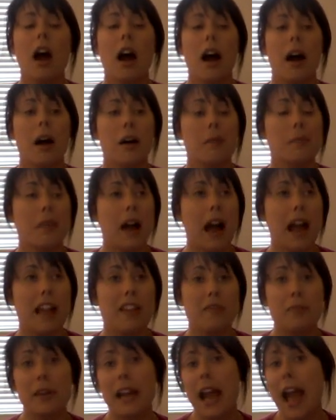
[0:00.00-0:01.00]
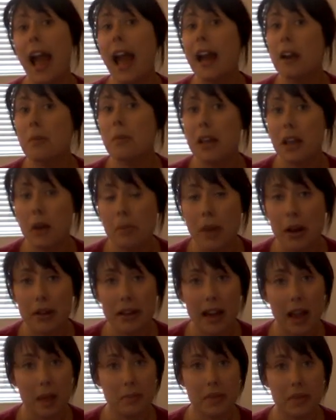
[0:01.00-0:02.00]
I have been adamant
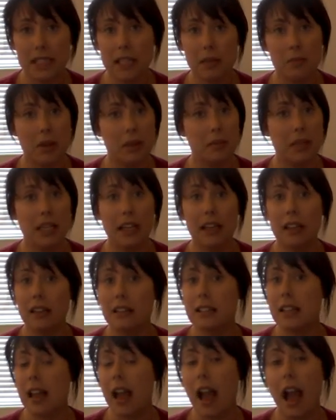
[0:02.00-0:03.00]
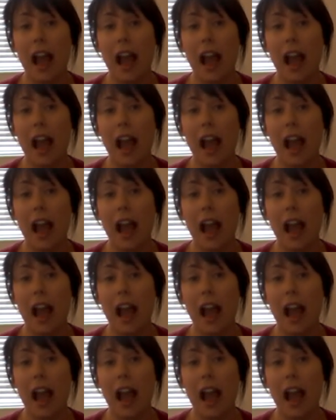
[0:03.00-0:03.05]
about not missing my meetings.